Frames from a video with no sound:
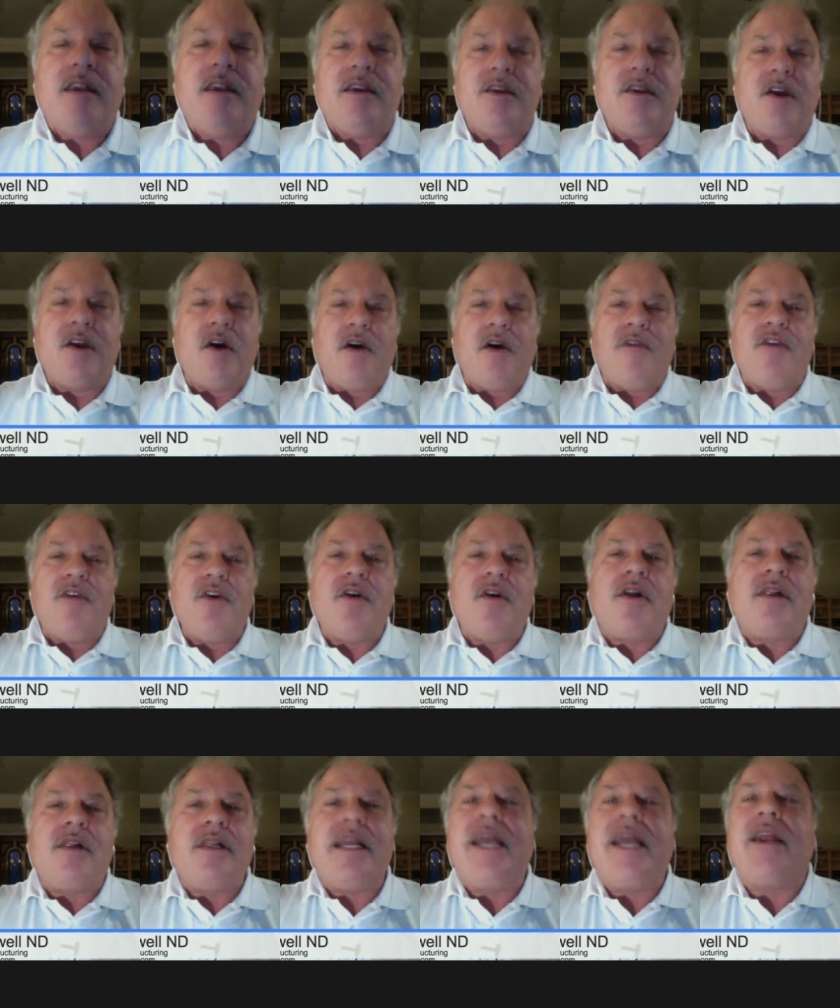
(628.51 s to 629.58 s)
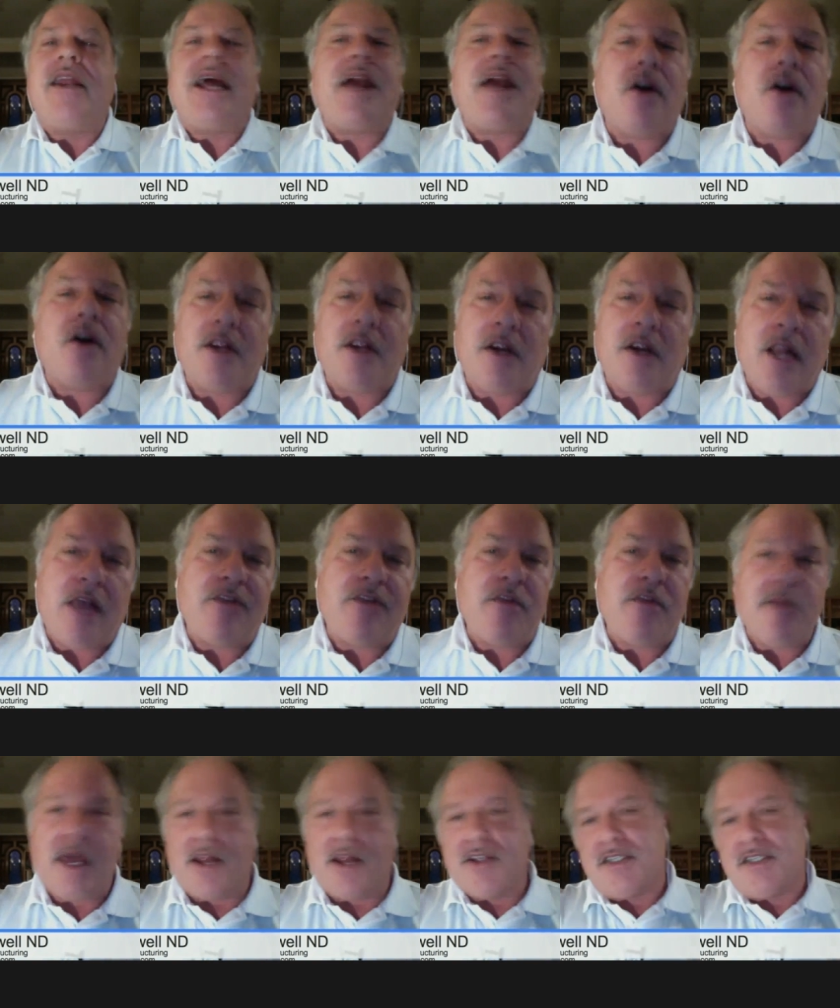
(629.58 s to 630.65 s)
You know, if you clean out all your heavy
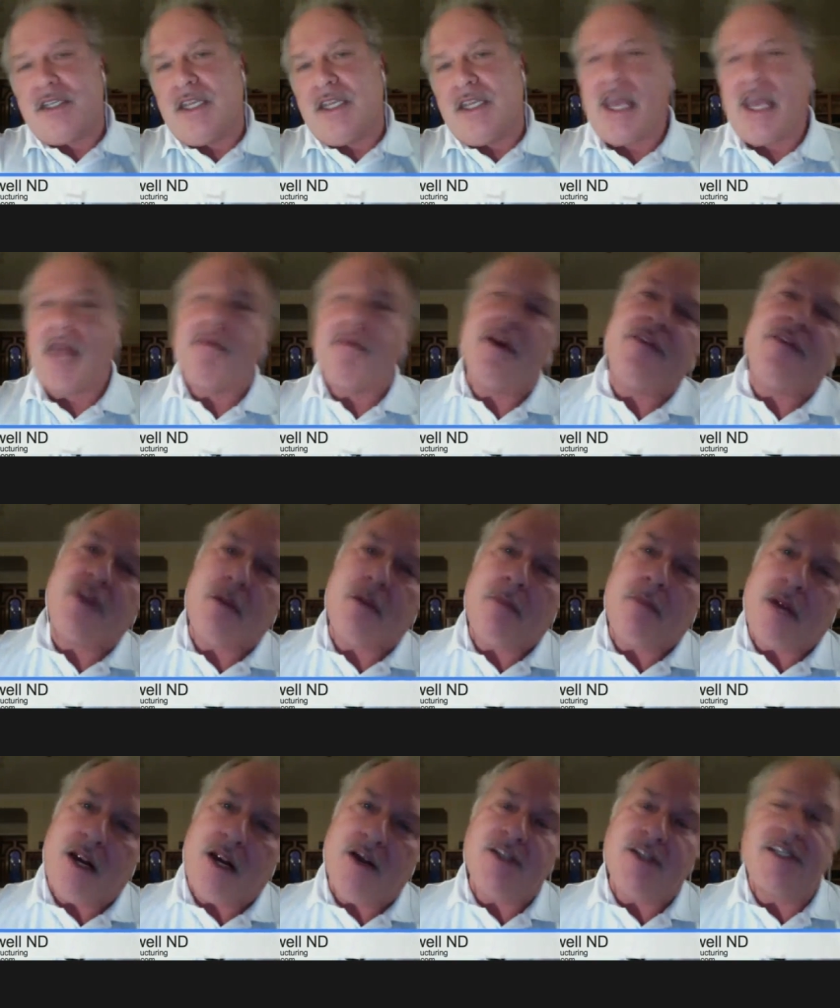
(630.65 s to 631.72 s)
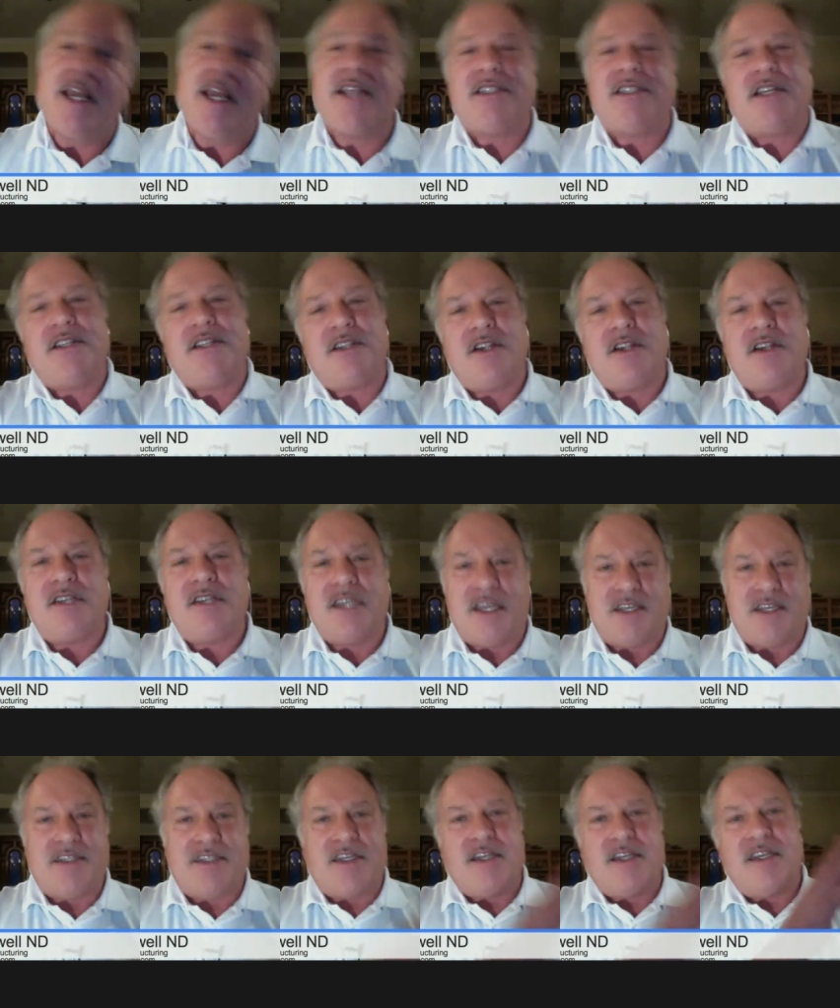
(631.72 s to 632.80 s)
metals and you get rid of your parasites and your
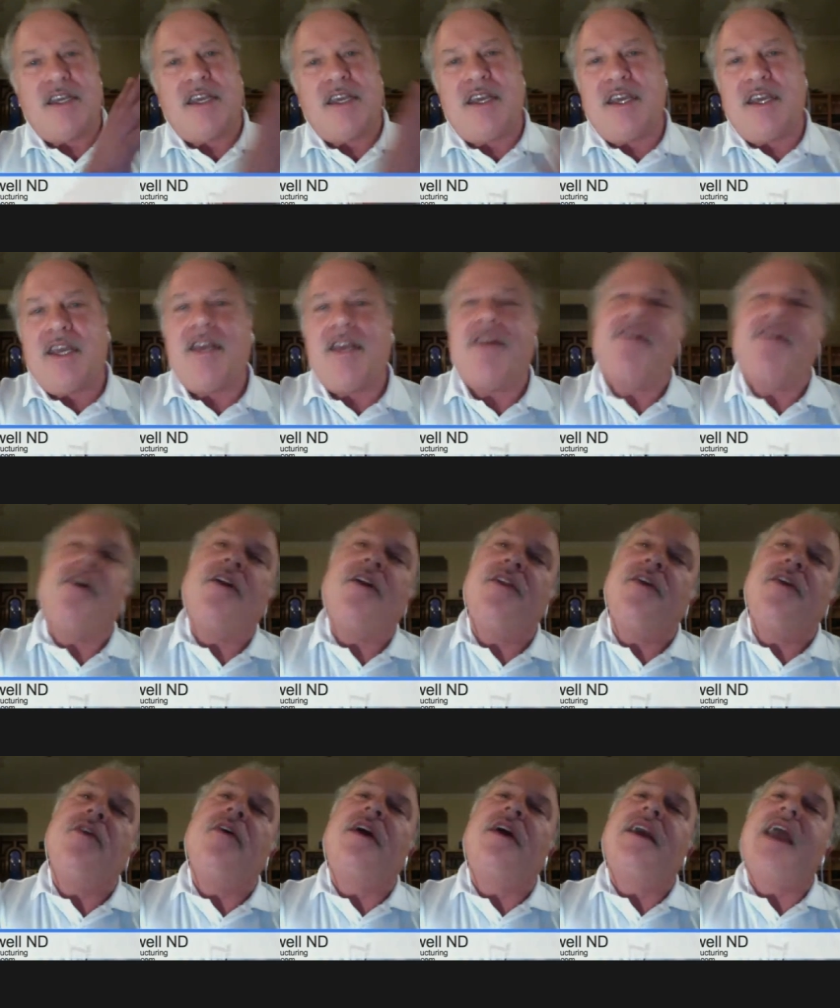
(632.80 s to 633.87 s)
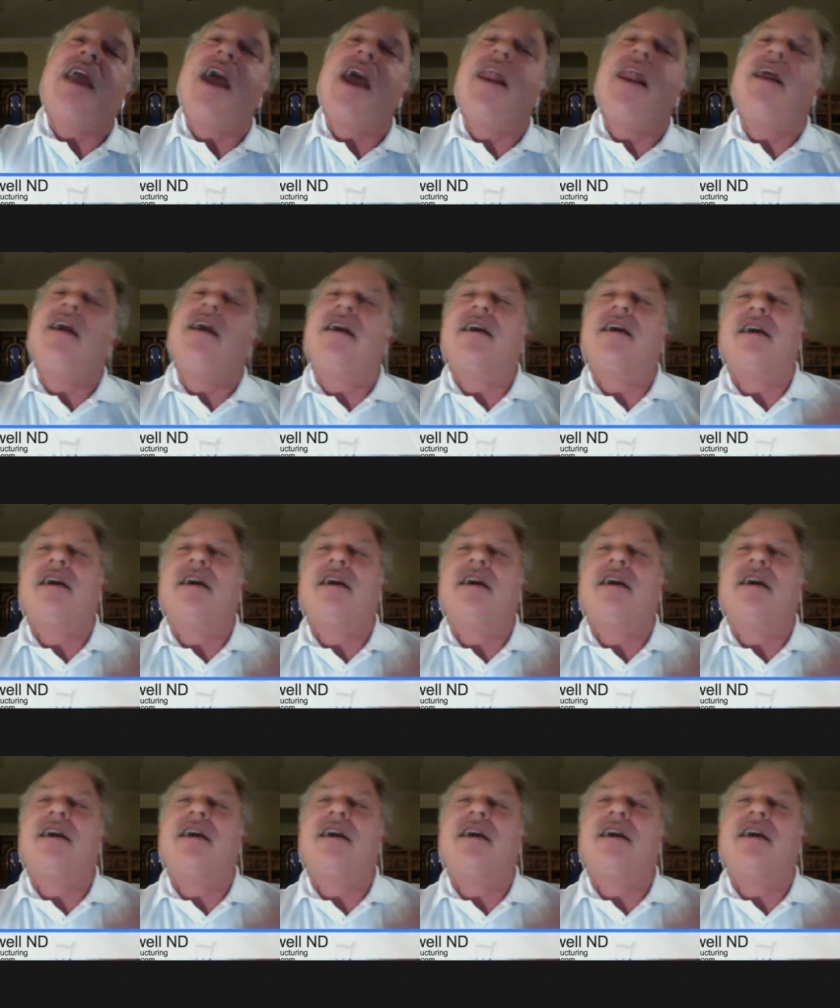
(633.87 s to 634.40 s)
yeast and you eat all the organic